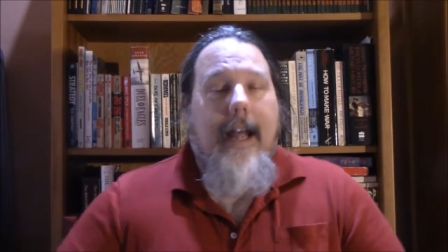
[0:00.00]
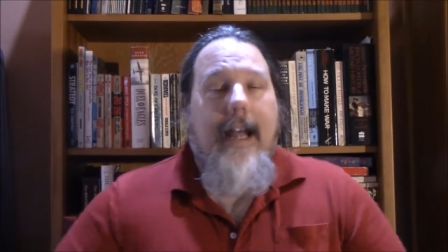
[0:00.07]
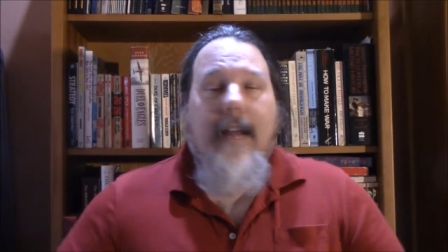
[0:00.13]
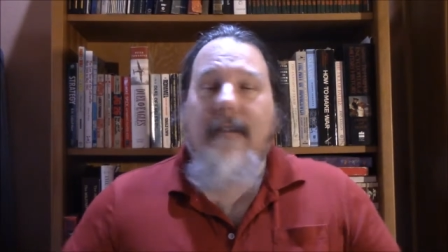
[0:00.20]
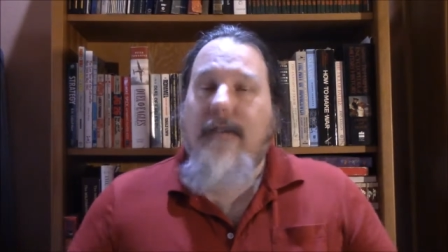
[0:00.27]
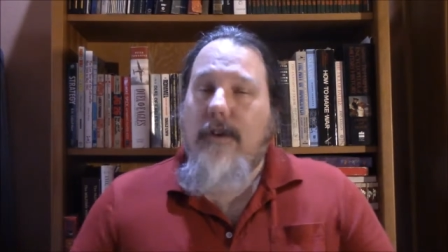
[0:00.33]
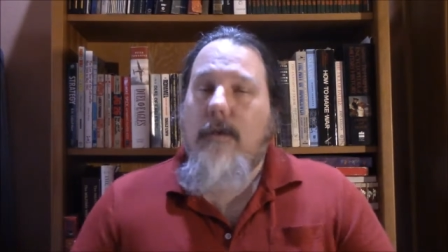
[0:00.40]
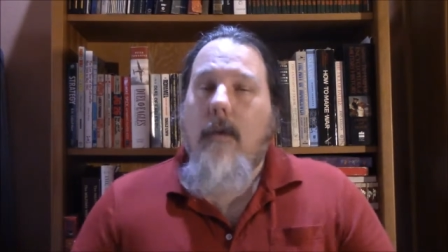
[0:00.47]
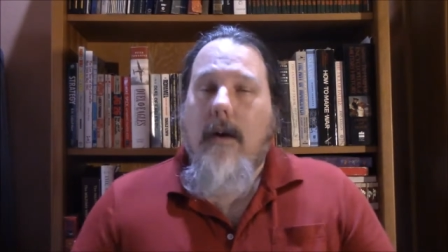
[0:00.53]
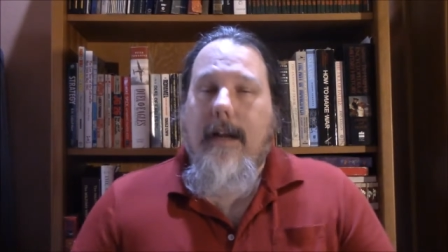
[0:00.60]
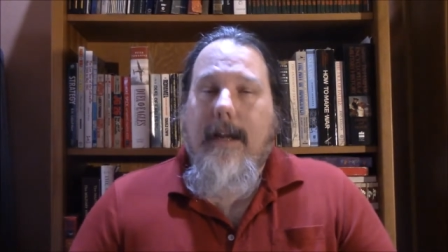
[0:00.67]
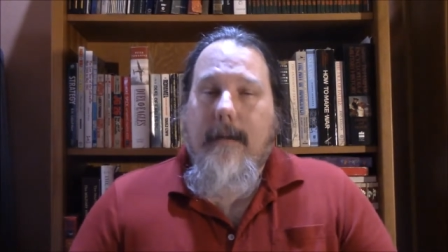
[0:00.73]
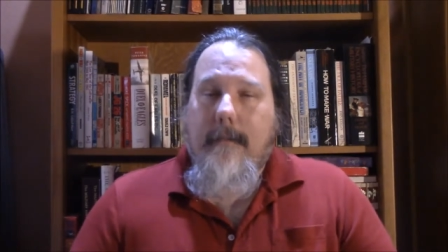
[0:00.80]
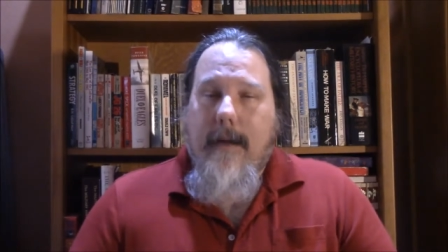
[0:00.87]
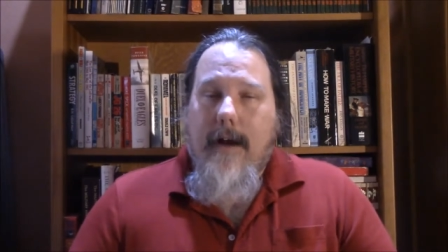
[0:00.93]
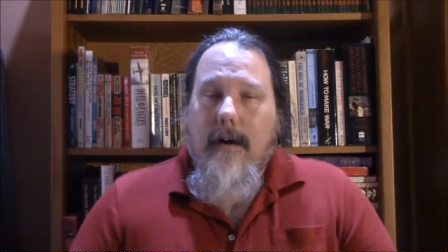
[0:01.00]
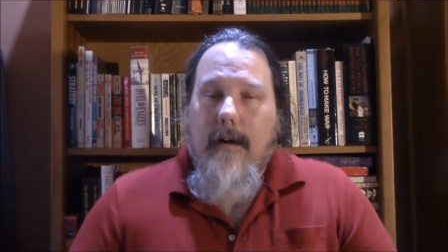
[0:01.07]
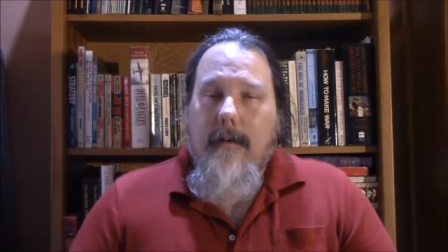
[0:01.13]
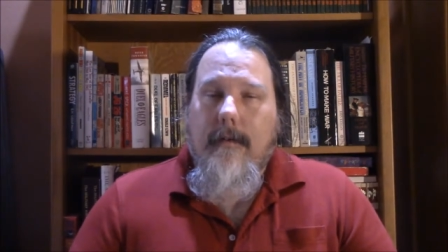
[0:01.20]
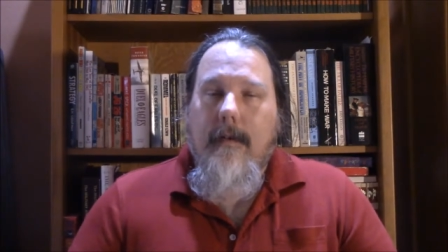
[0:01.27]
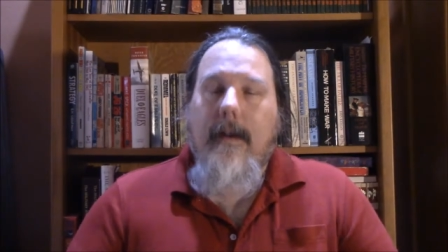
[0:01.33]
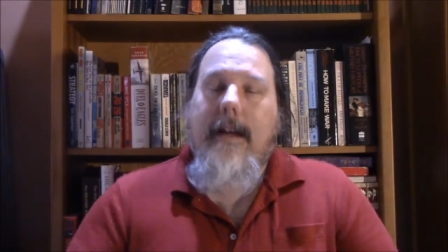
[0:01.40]
if you want to get better
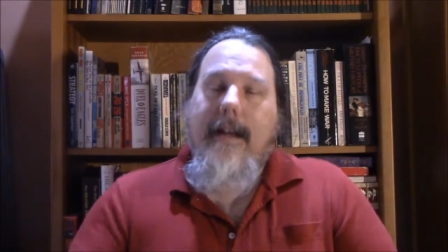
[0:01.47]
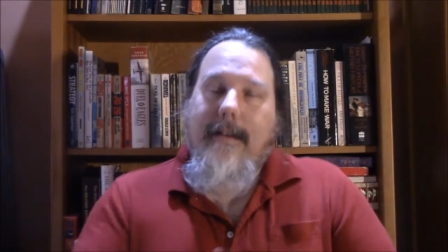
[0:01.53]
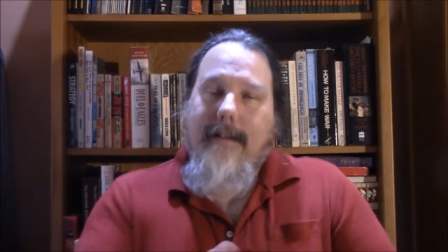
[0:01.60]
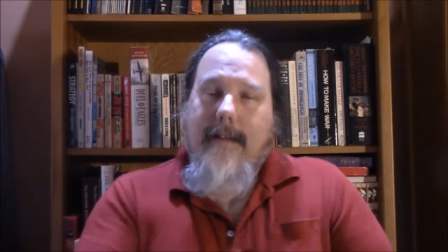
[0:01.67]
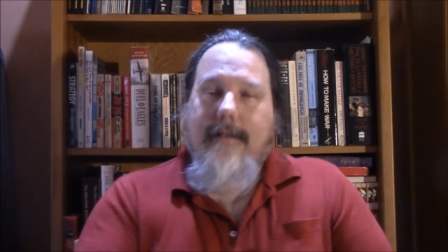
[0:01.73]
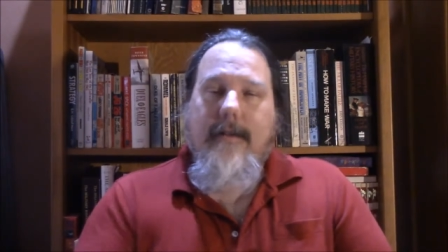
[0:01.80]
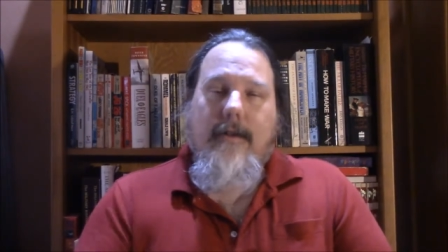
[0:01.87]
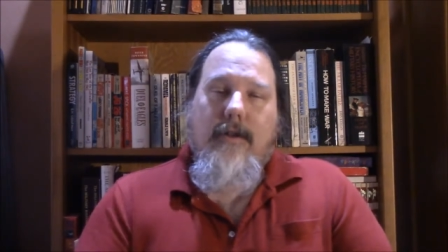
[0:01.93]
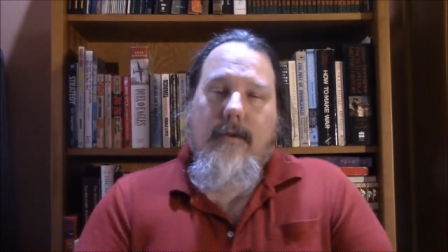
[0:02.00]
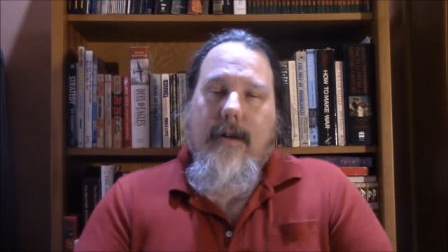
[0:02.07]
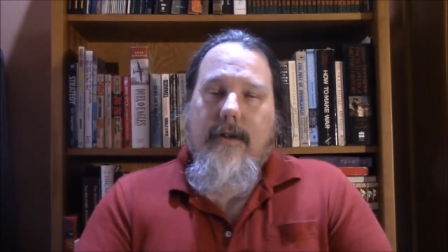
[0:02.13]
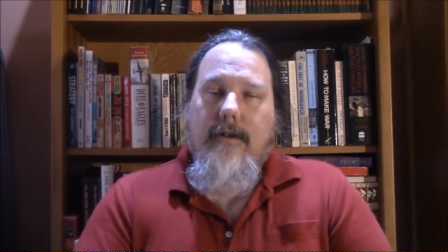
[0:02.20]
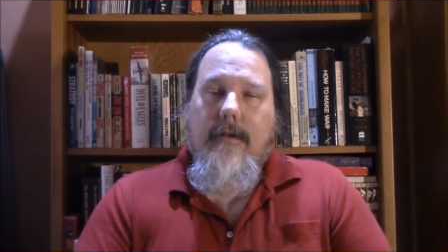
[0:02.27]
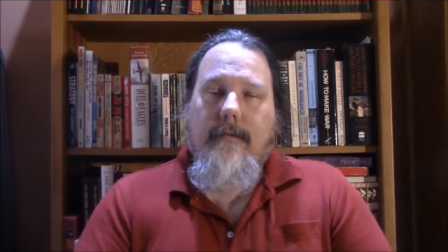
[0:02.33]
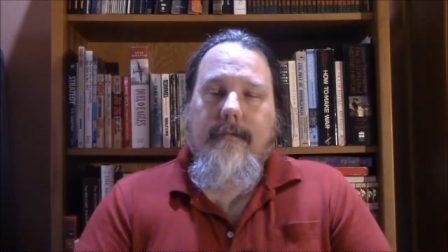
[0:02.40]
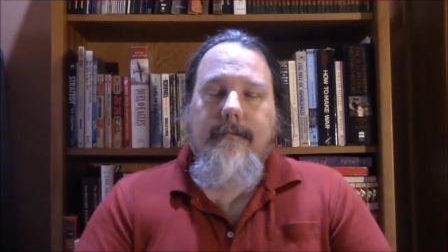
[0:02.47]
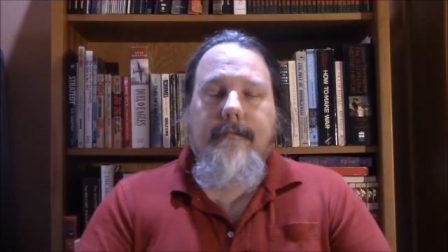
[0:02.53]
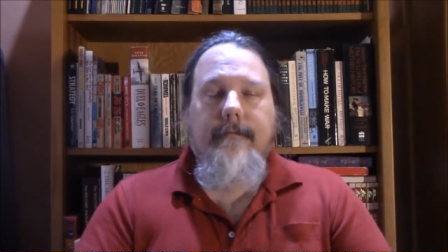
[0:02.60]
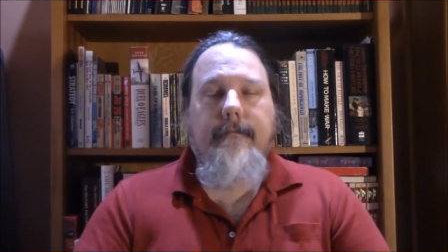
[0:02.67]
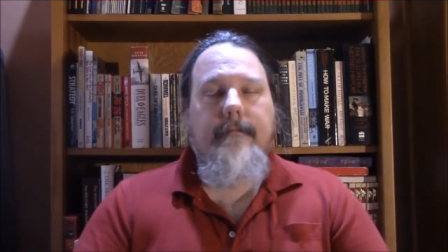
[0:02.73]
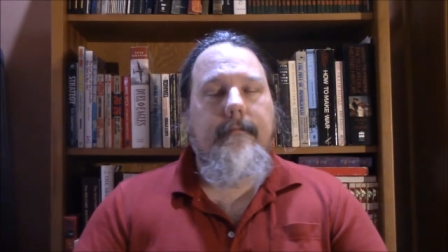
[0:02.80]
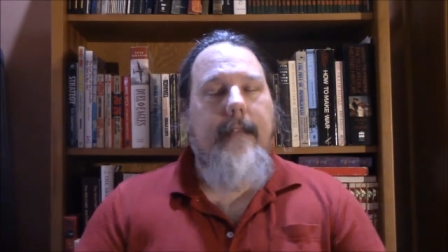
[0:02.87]
in that situation.
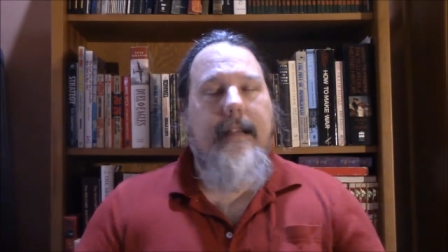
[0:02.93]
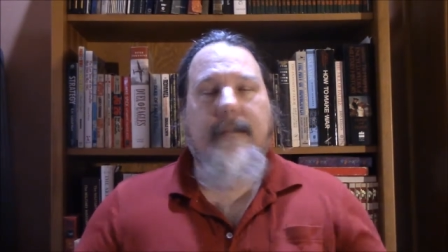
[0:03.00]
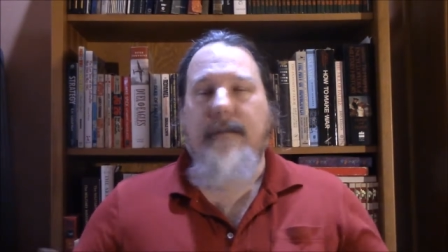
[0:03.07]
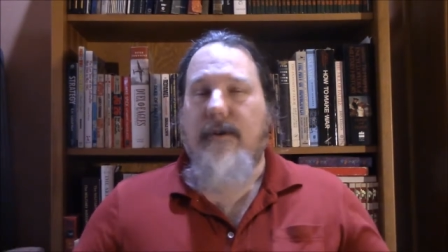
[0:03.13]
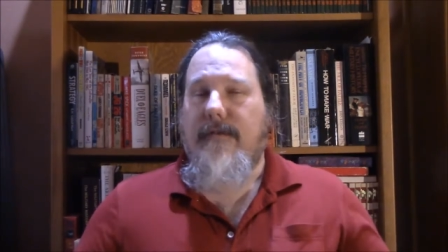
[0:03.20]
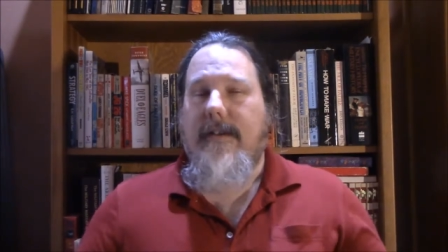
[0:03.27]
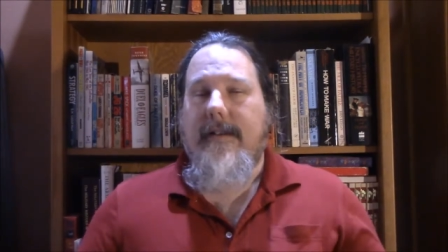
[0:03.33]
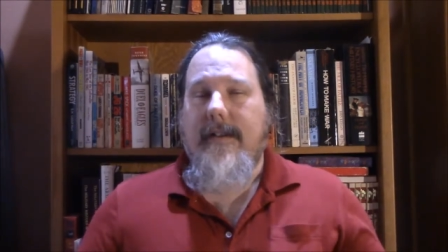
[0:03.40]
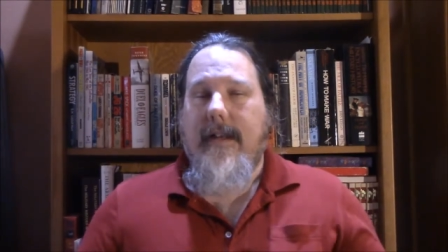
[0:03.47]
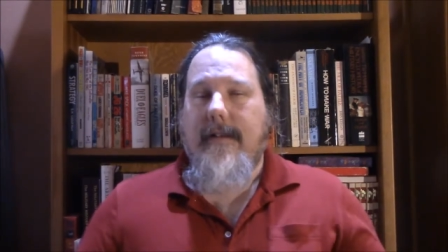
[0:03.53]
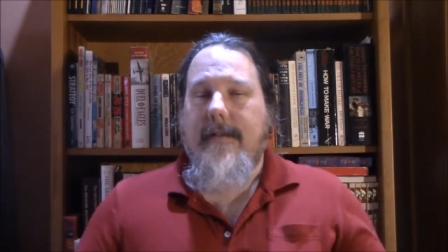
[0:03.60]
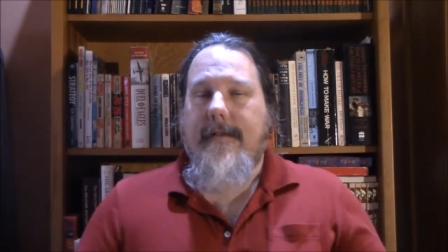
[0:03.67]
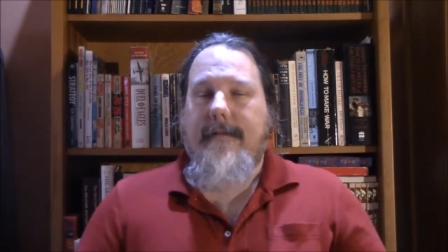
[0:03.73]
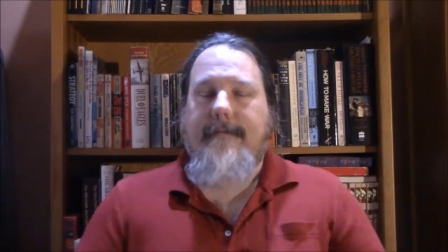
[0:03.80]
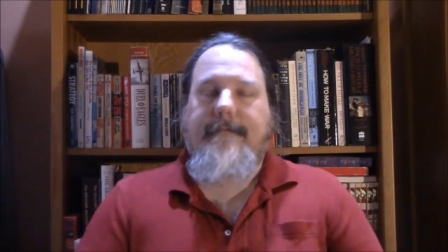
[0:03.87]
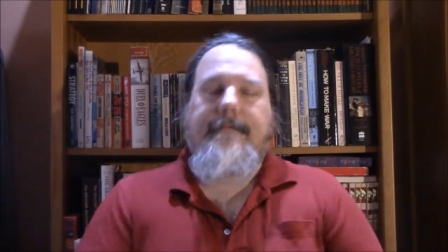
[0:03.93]
It makes perfect sense.